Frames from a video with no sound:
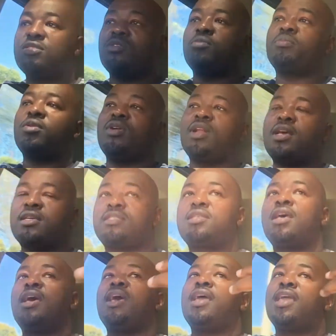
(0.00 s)
on products
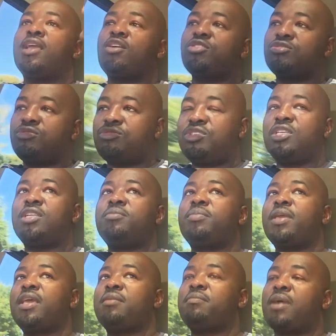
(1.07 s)
equals to
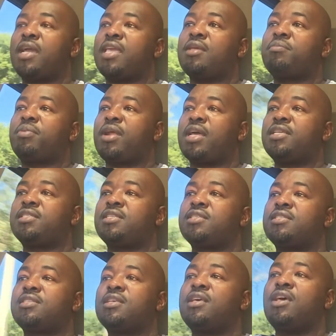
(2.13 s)
GDP at market
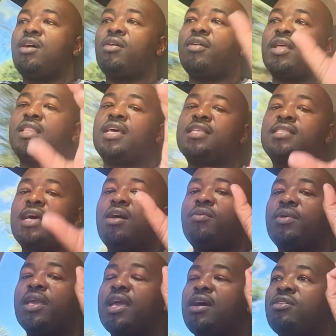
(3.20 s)
prices. Right, that's how
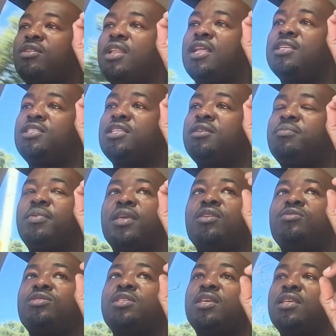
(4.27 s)
we calculate GDP
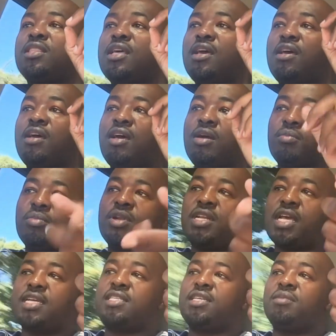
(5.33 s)
using the
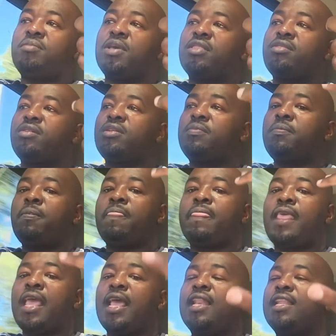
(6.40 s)
production method.
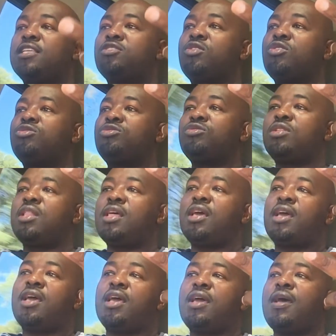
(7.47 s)
And let's go to
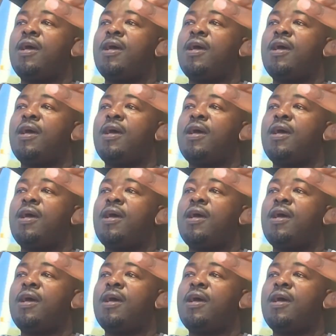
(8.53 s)
the